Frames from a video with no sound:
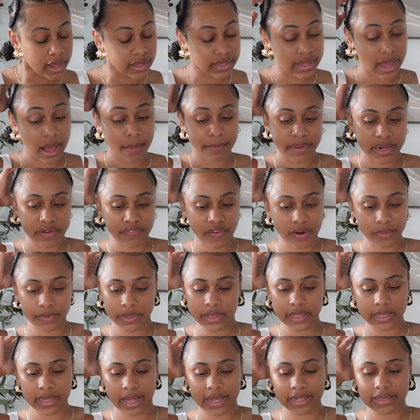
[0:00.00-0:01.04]
yeah, but if I
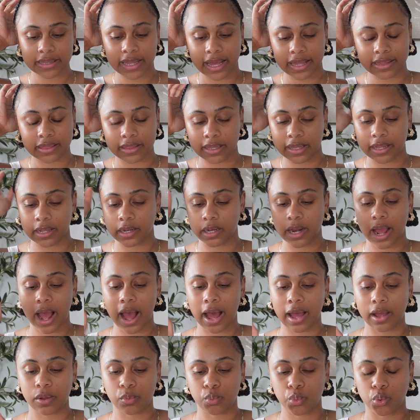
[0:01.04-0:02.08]
really like that, then
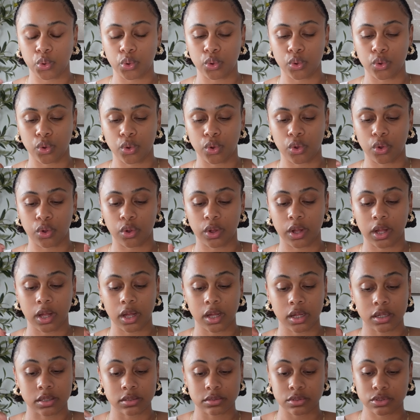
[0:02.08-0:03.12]
I will
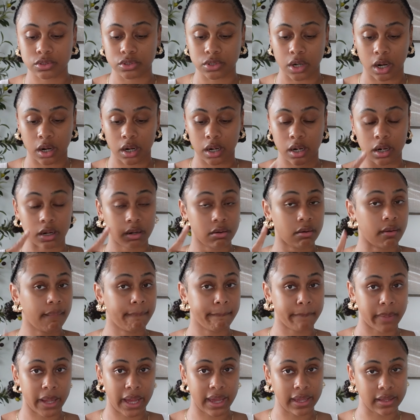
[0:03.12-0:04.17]
start
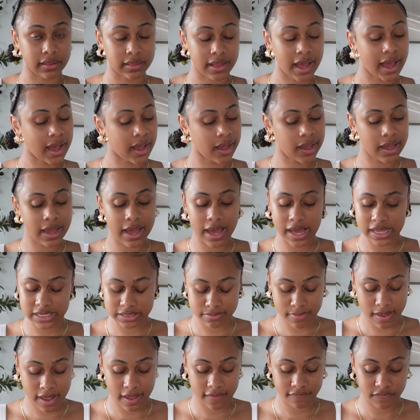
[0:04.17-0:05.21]
buying that
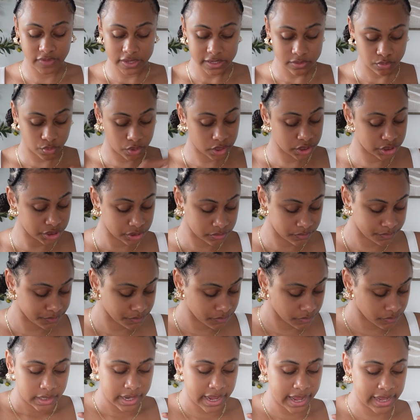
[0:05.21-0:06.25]
as my face wash.
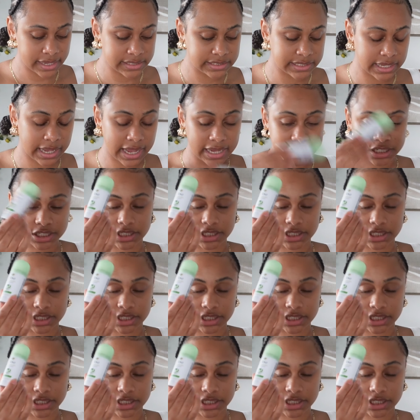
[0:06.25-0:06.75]
Next, I